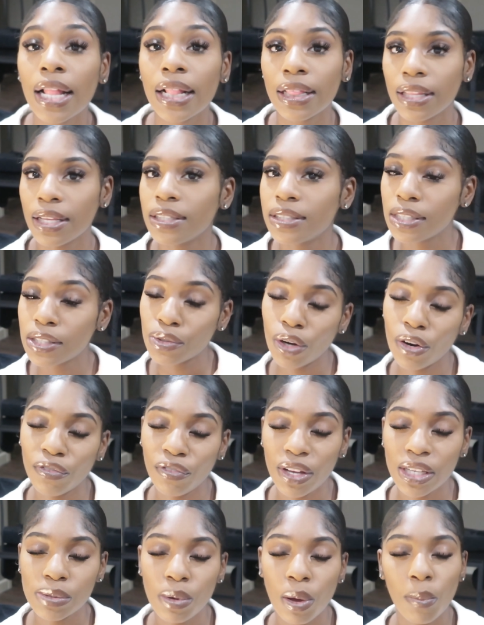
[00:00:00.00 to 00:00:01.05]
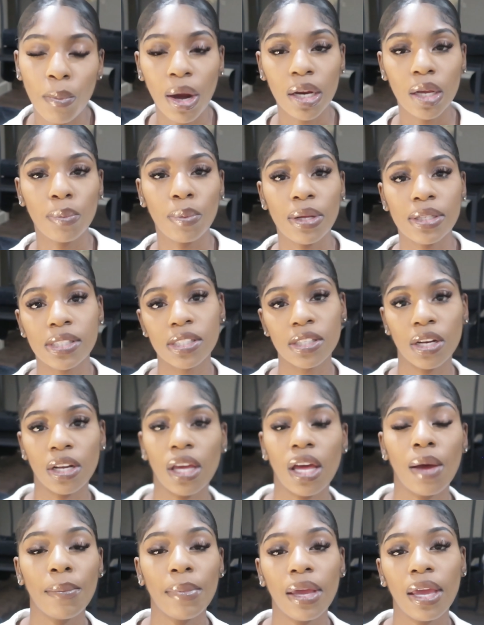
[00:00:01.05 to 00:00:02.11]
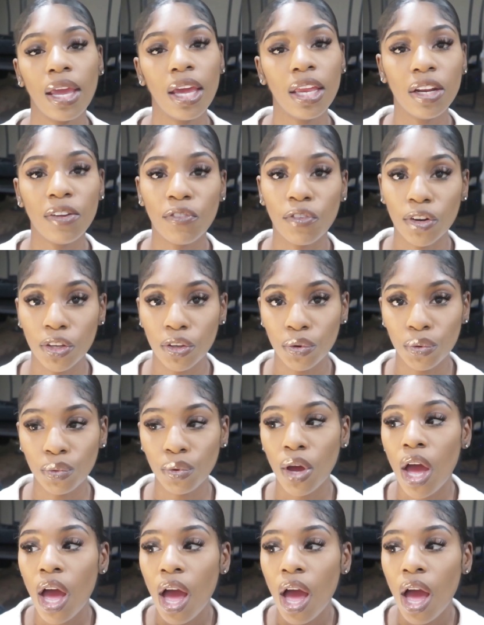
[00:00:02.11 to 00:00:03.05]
This is where Facebook Marketplace is going to come in handy for you.